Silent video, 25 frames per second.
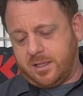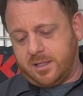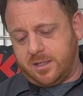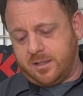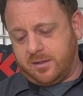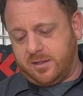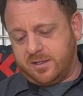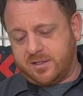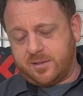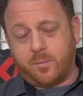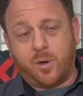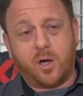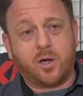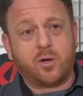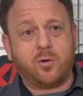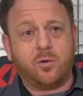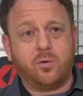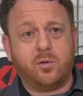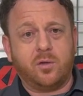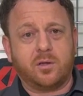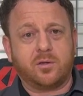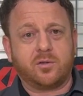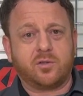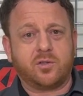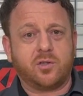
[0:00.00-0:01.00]
the Smart
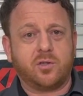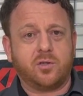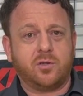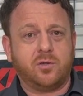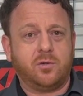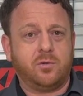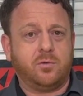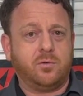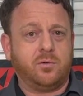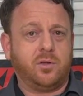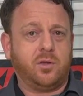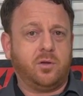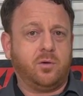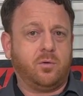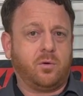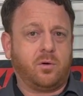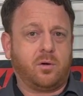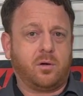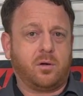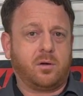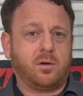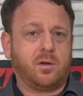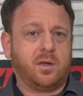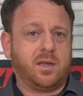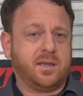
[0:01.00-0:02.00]
Cooler to
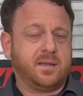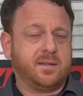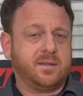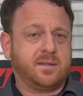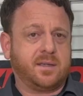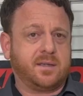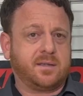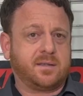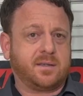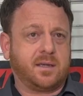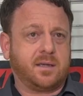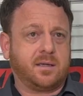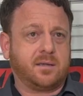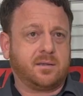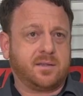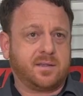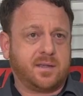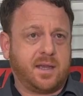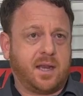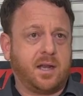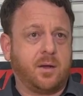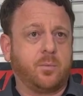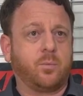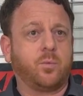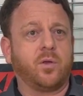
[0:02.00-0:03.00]
your existing
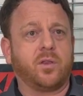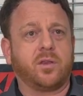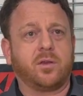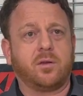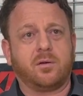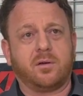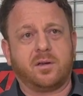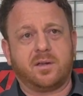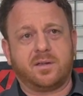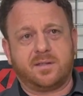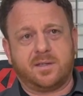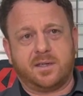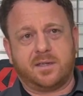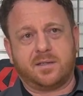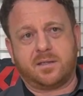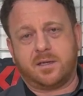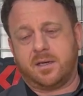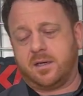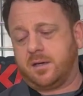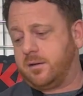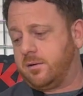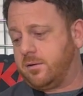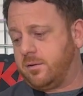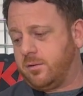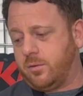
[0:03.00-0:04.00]
setup with your
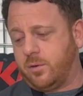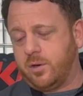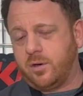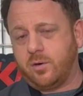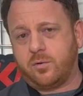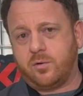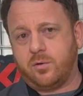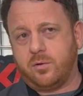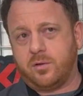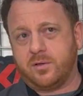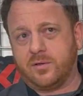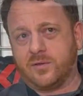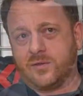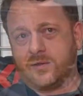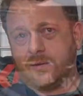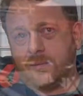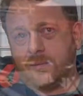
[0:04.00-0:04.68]
existing oil coolers.